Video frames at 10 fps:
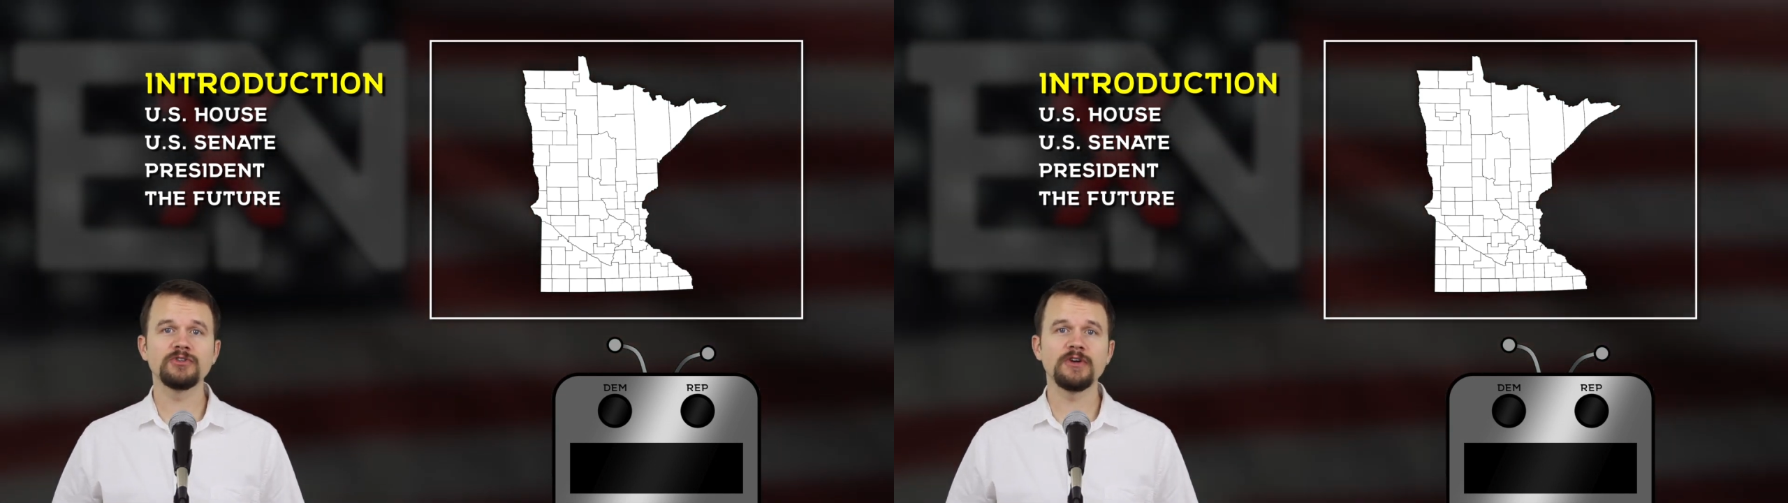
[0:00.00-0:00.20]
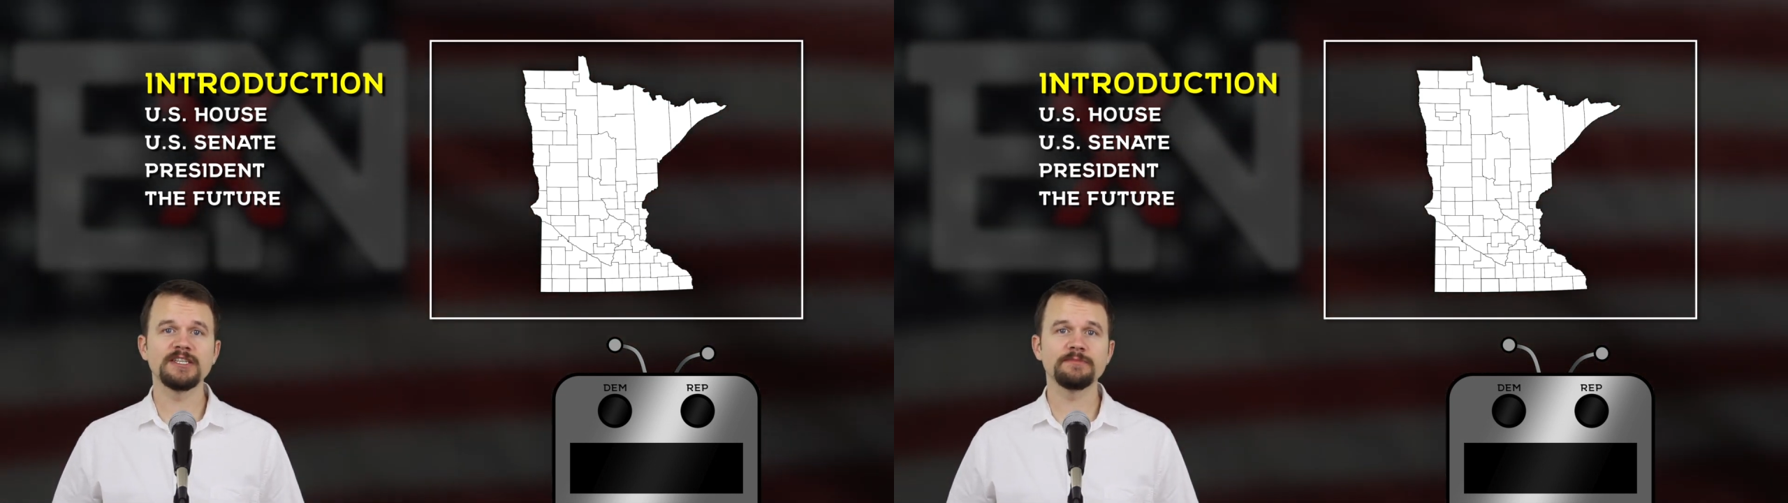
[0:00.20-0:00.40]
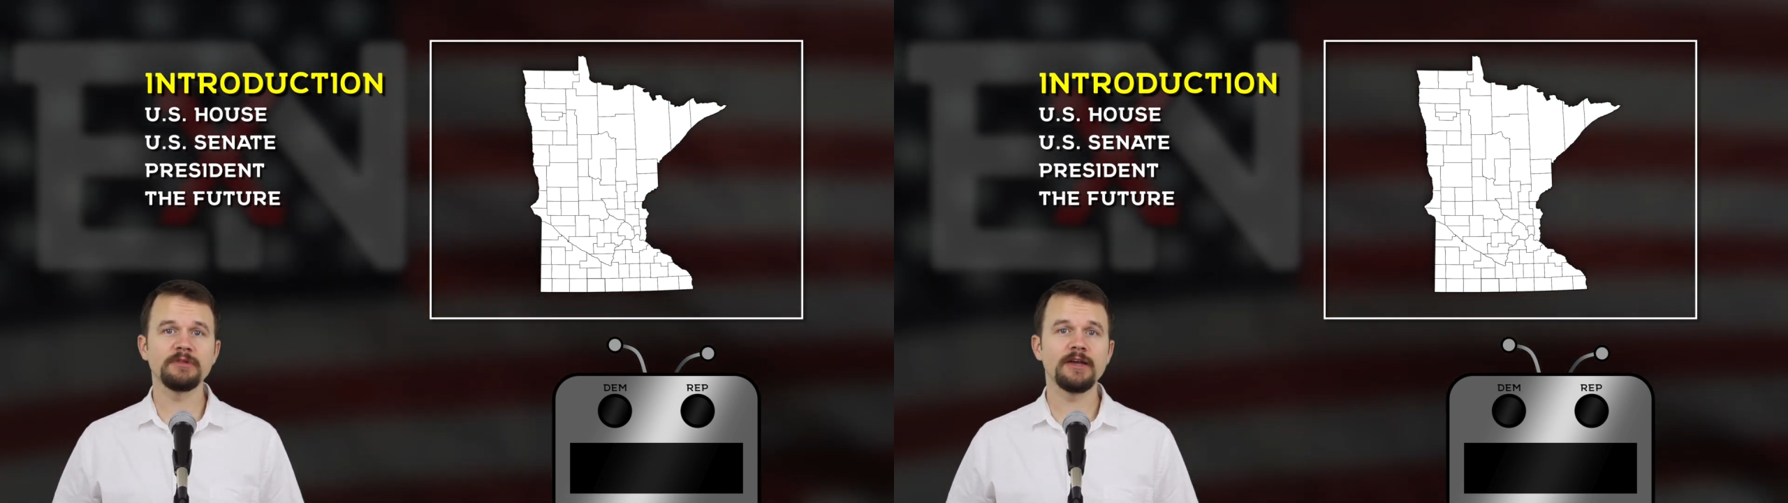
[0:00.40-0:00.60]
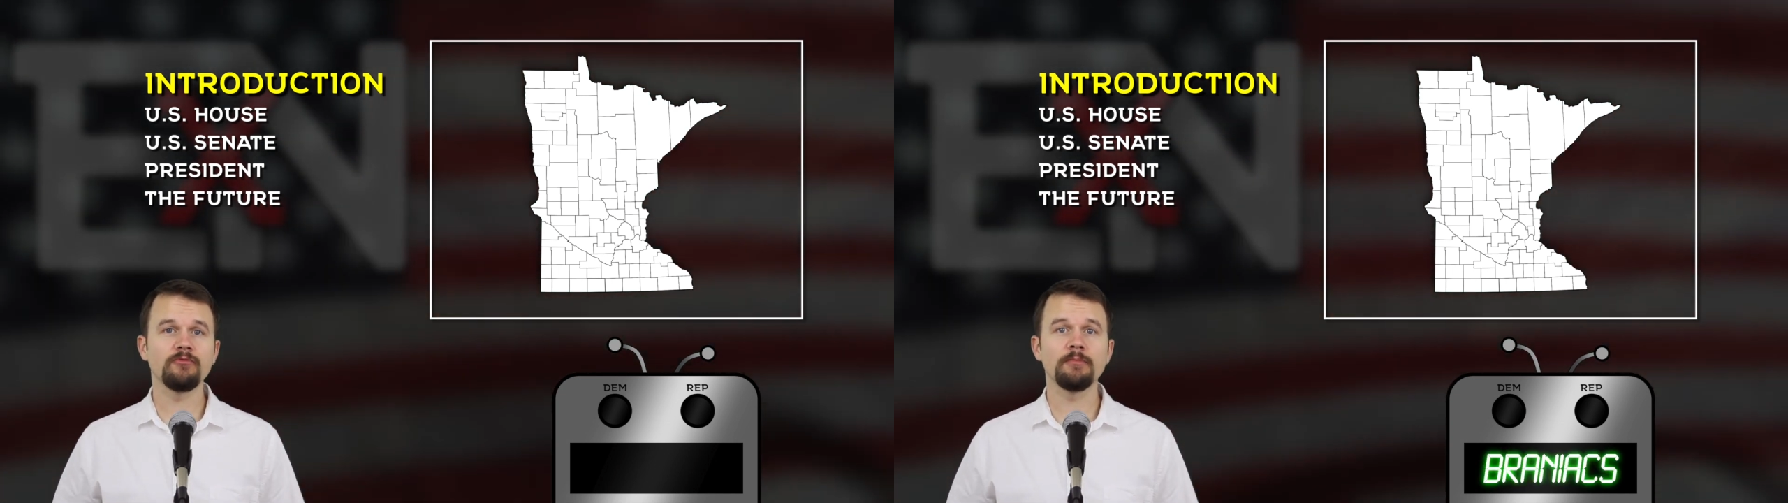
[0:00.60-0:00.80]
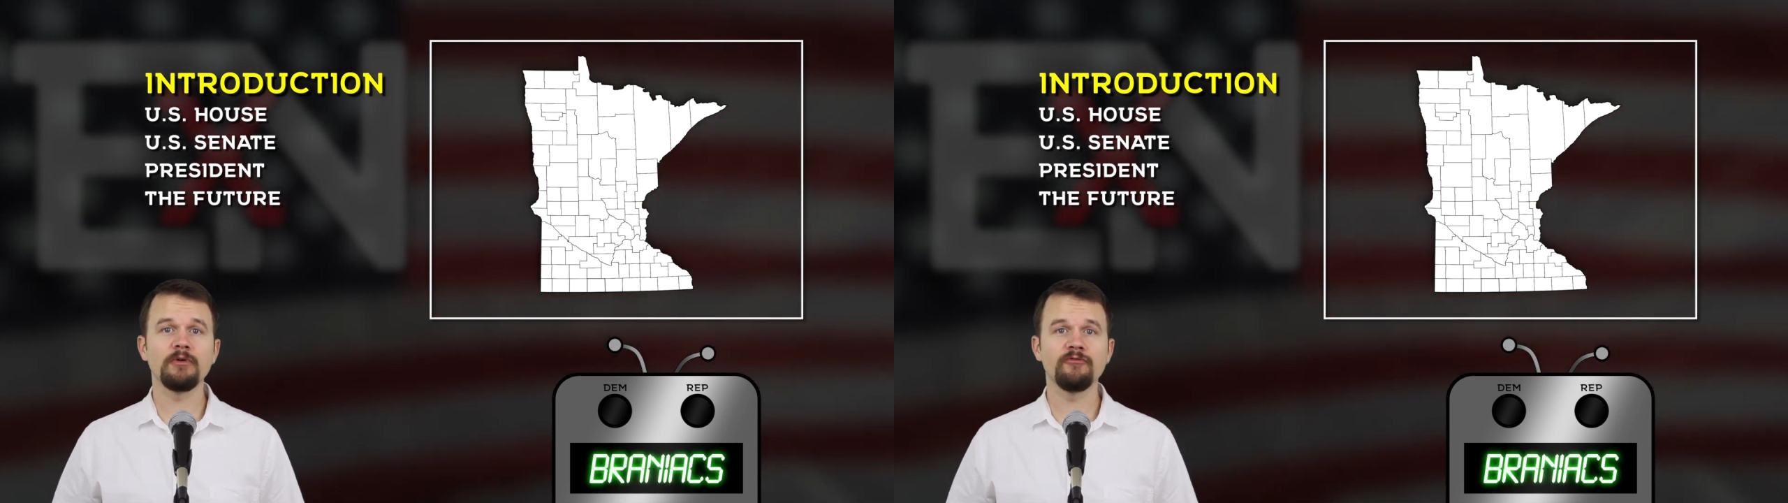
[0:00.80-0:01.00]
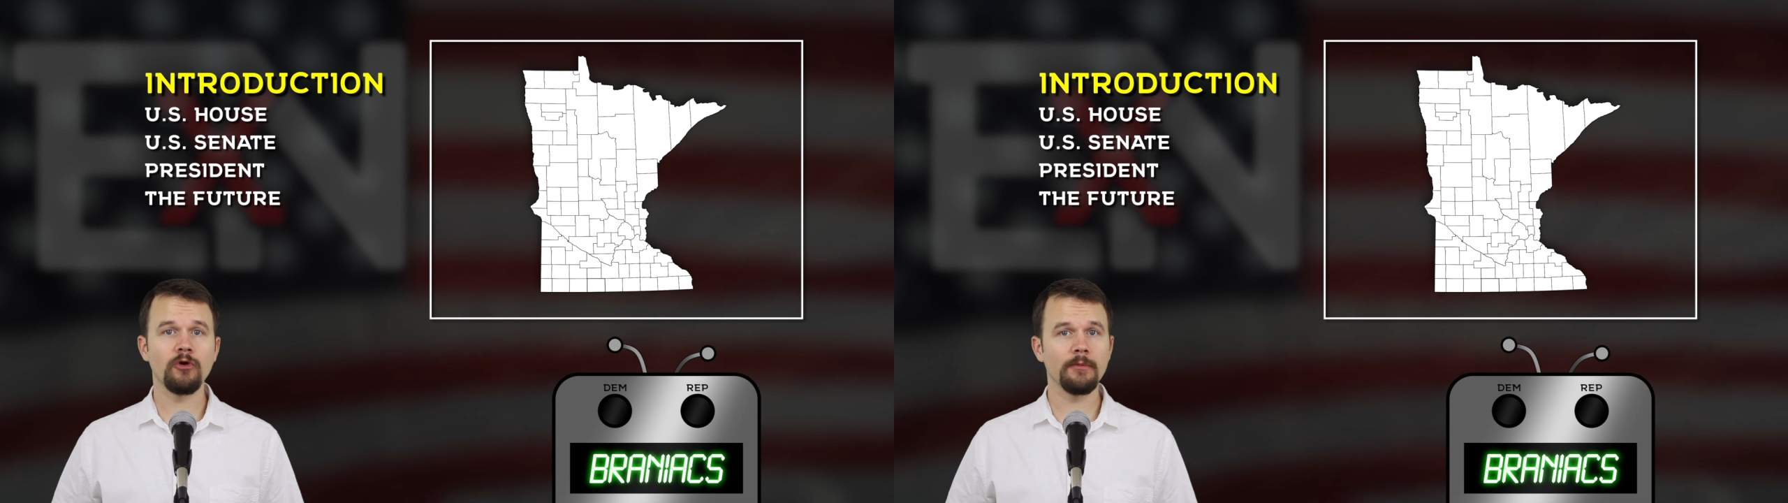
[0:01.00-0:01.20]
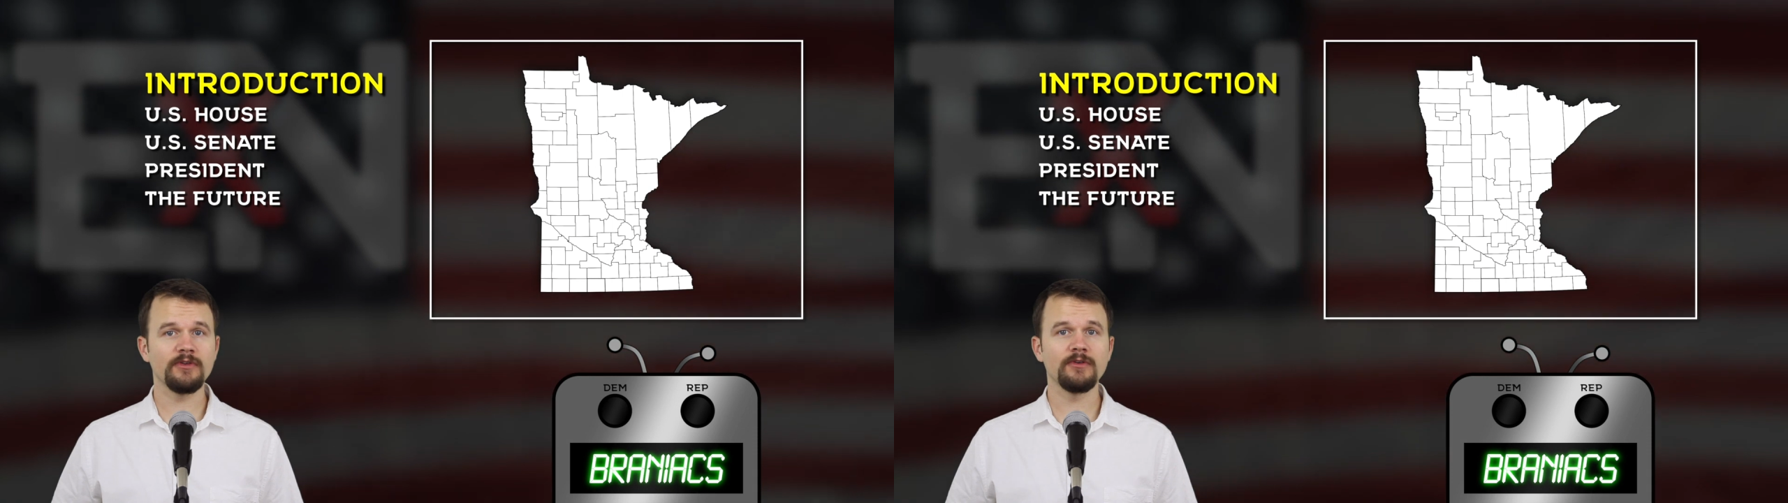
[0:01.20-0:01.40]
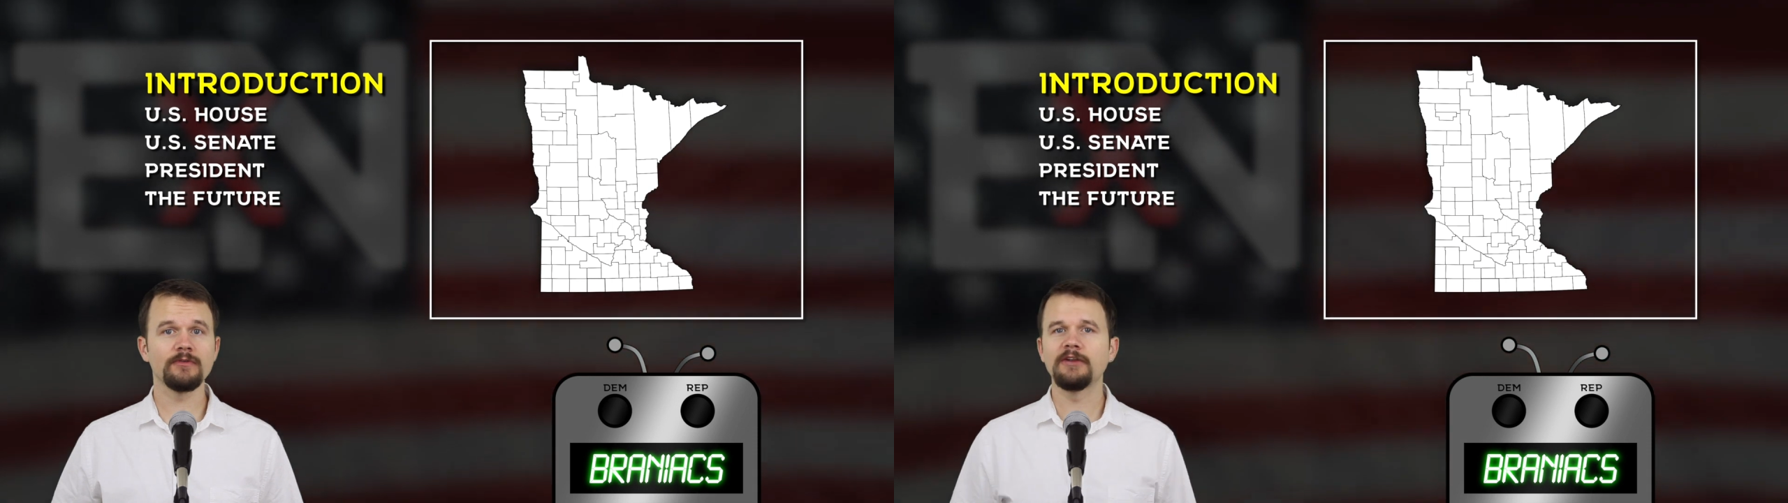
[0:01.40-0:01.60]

transplant were performed.